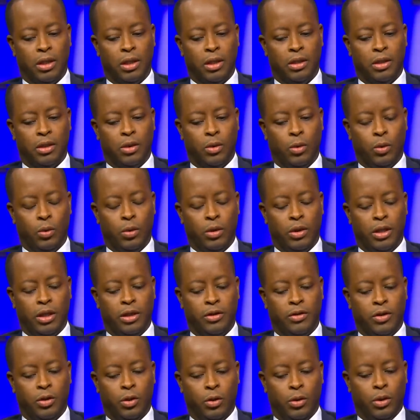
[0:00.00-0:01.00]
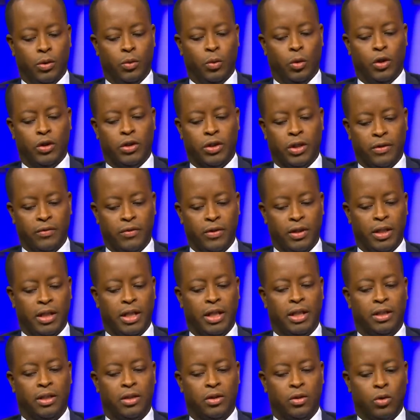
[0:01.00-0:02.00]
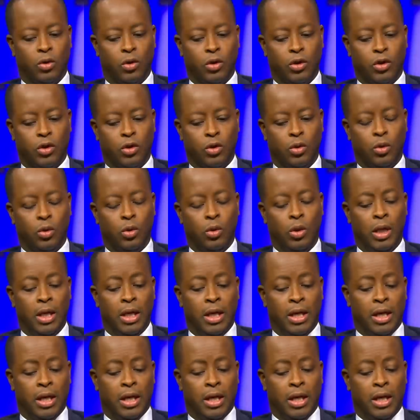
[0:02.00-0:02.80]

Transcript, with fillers: the issue in Ward 7 and 8 as also